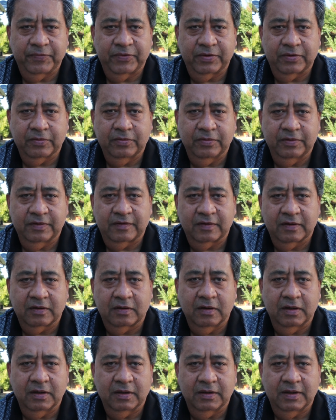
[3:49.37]
so it's
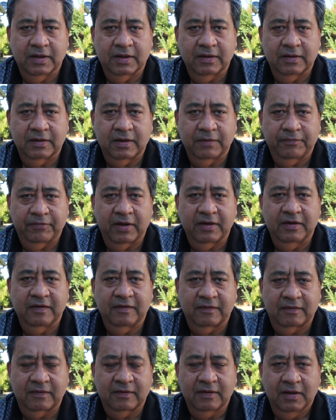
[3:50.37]
the Fed
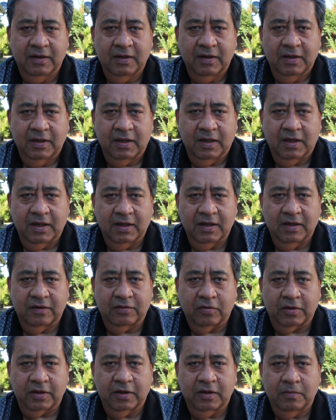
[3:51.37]
is
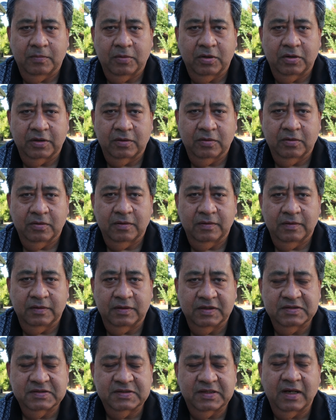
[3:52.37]
talking about
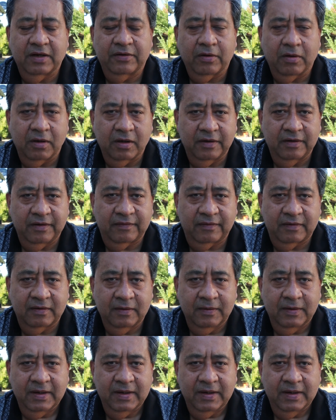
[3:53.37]
digital dollars.